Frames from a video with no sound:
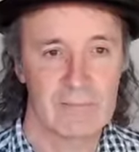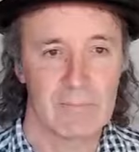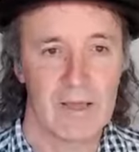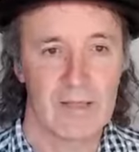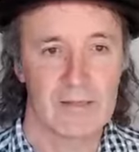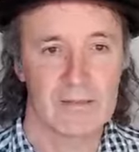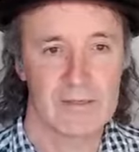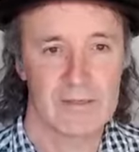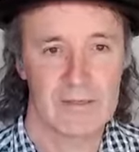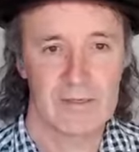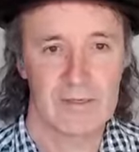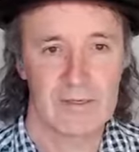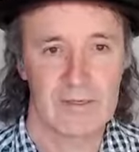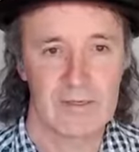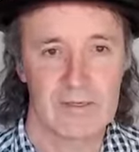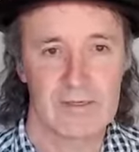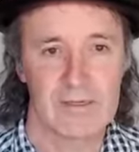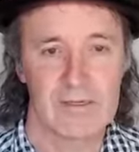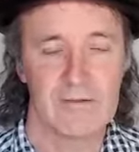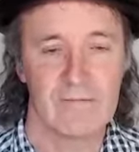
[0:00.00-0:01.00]

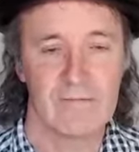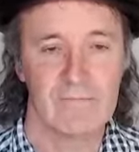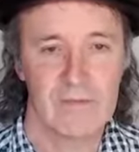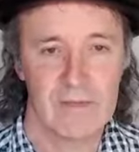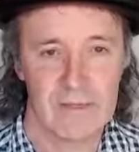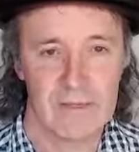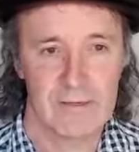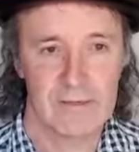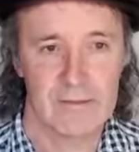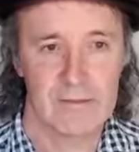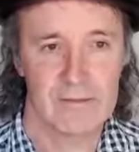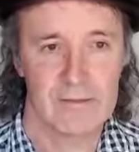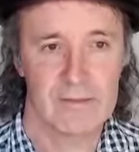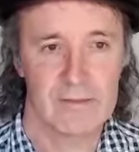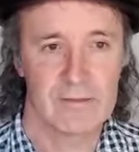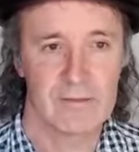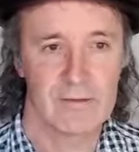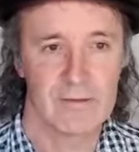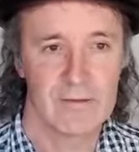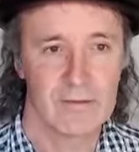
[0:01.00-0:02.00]
Palestinian civilians,